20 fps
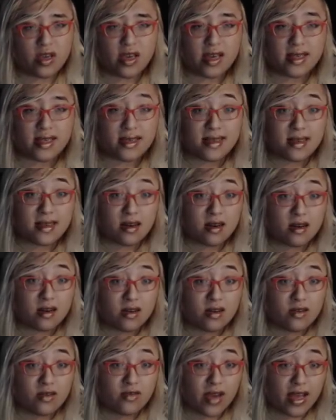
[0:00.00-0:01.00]

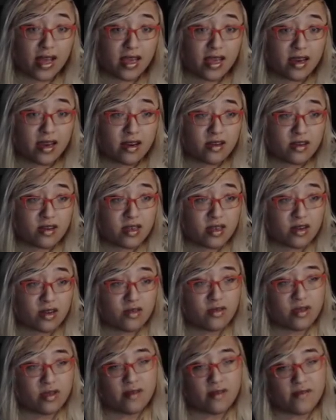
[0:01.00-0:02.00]
SSR grand characters, they're
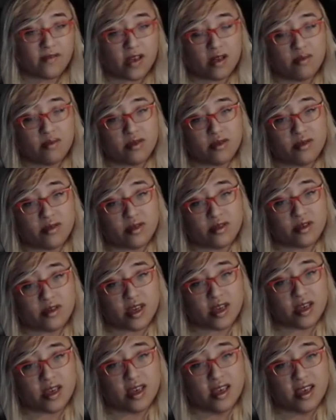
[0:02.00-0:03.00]
only available
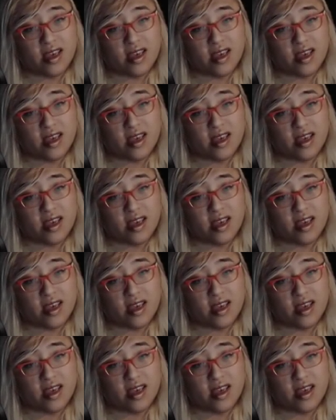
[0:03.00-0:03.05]
during